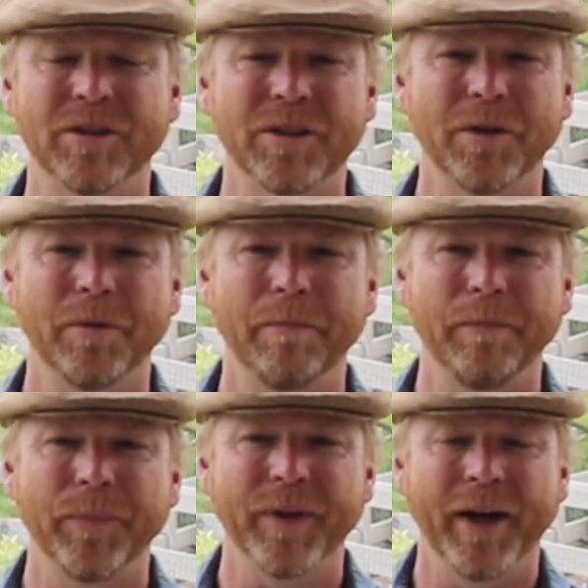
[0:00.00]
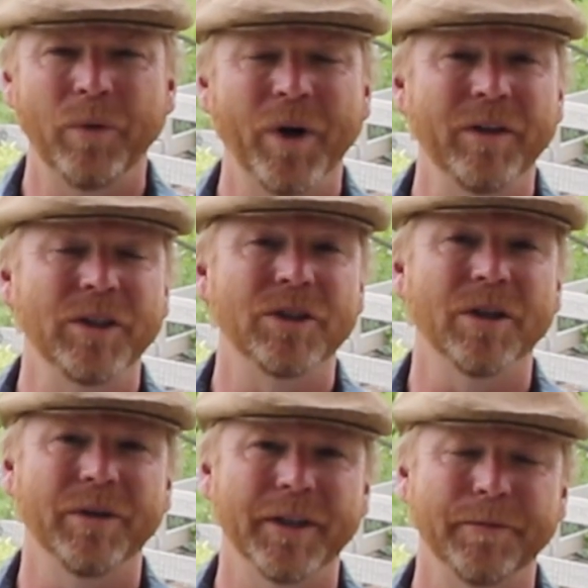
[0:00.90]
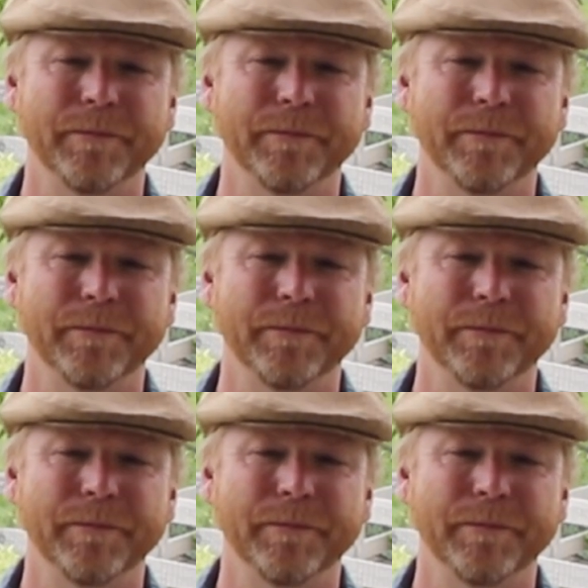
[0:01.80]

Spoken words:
so I rarely showed it.